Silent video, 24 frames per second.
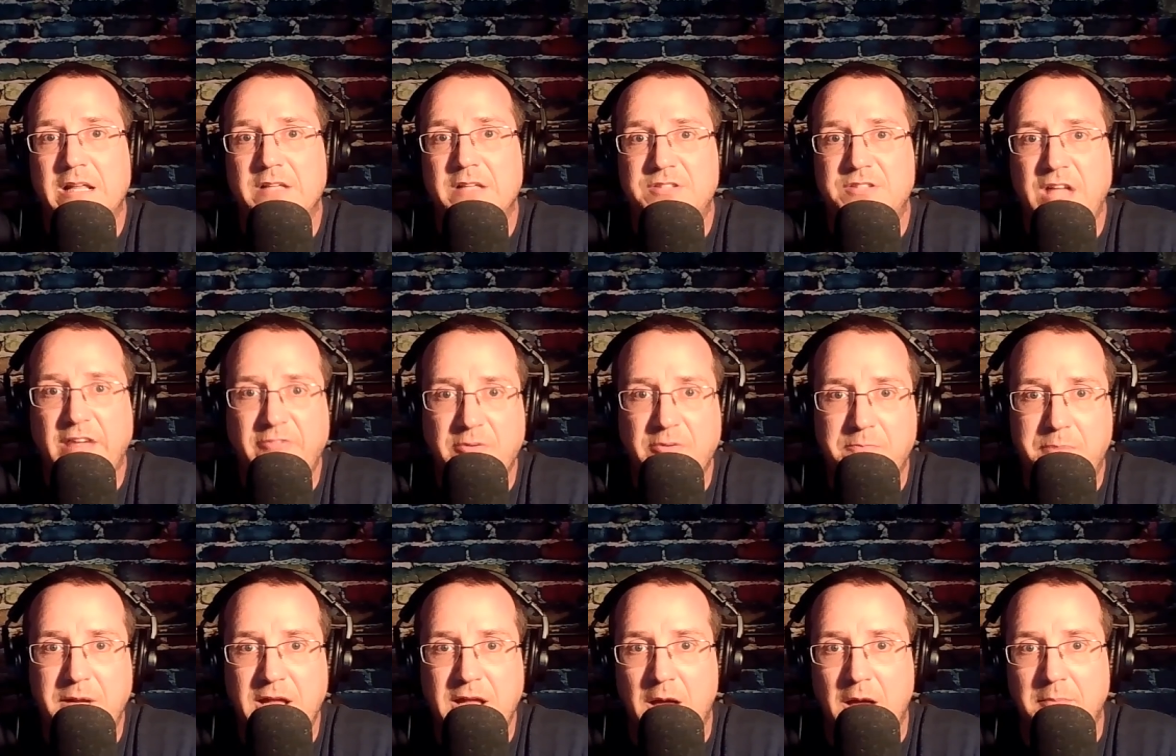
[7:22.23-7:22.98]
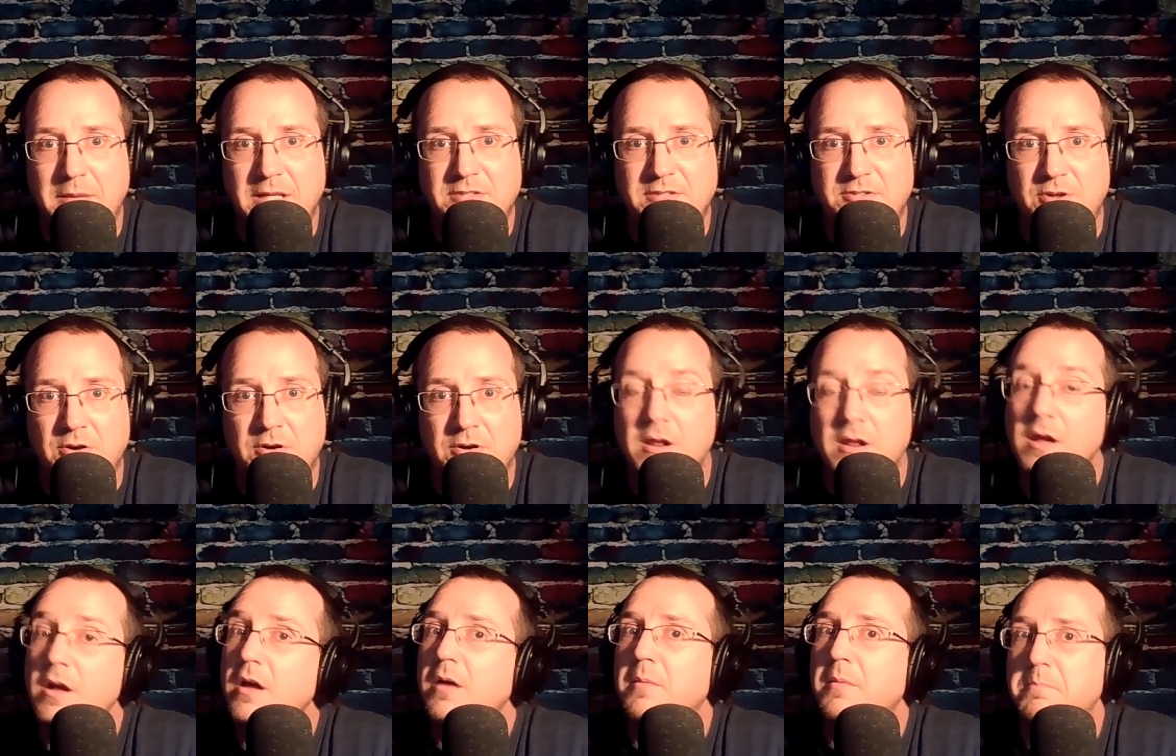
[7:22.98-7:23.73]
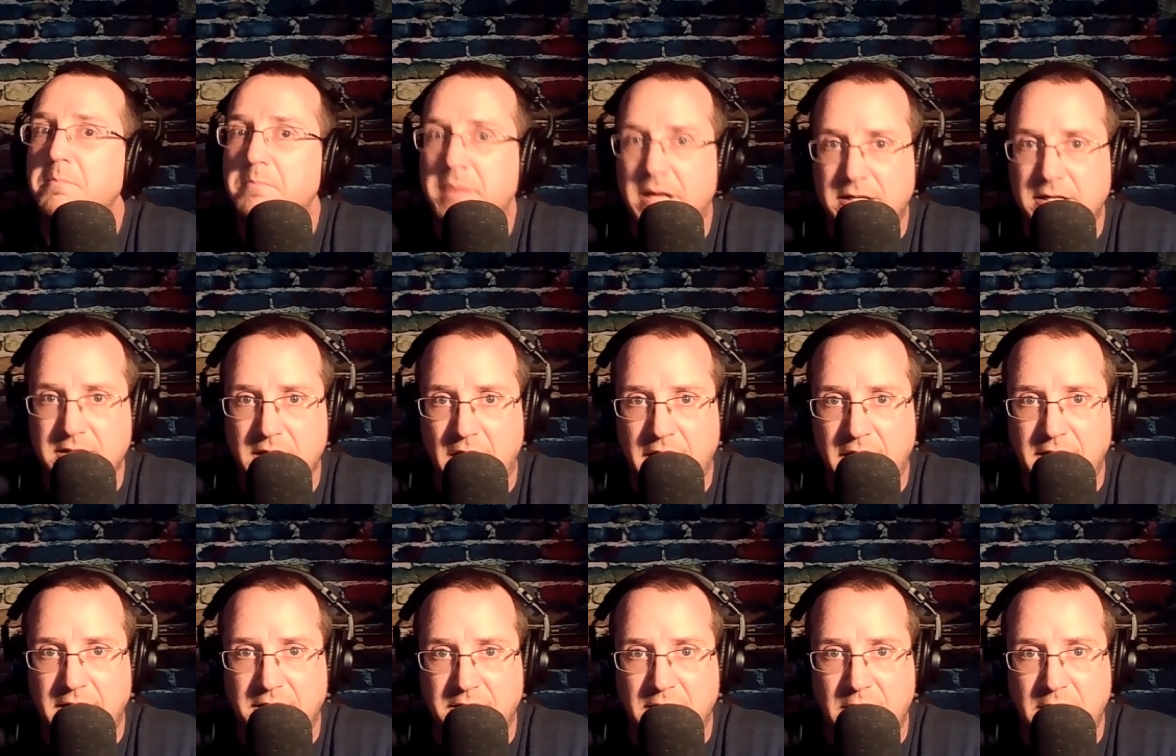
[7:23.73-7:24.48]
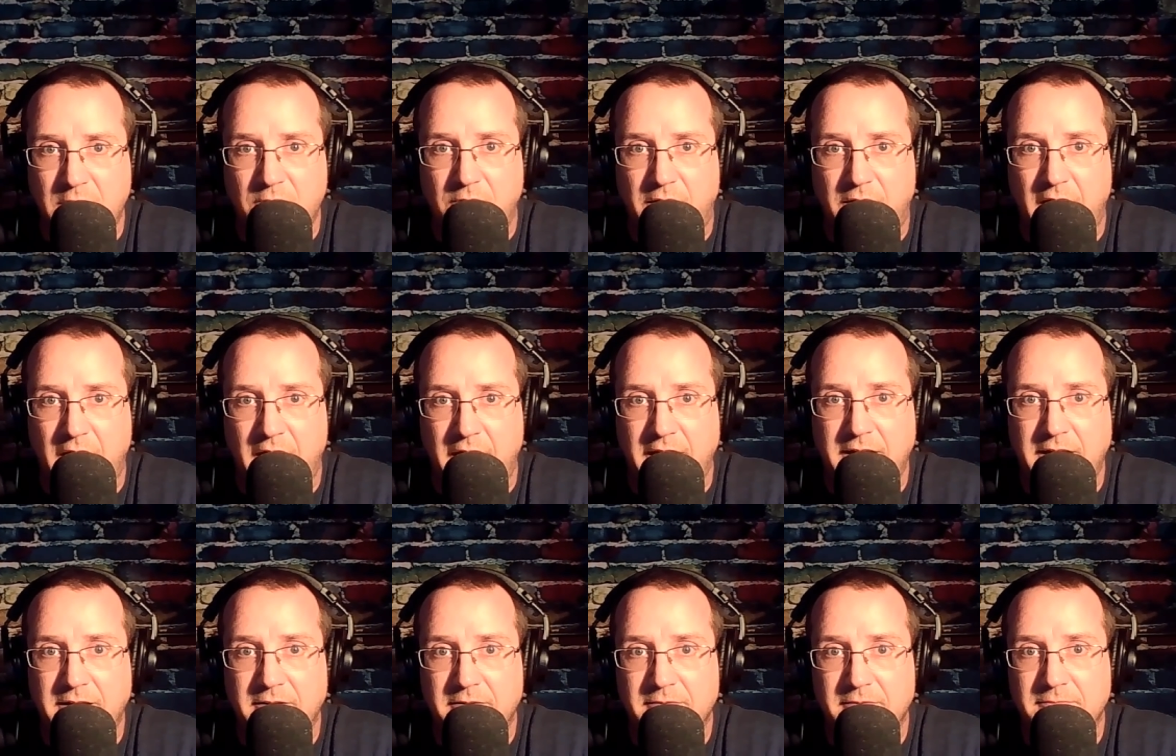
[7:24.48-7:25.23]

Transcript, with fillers: seven p m Eastern, midnight in the U K,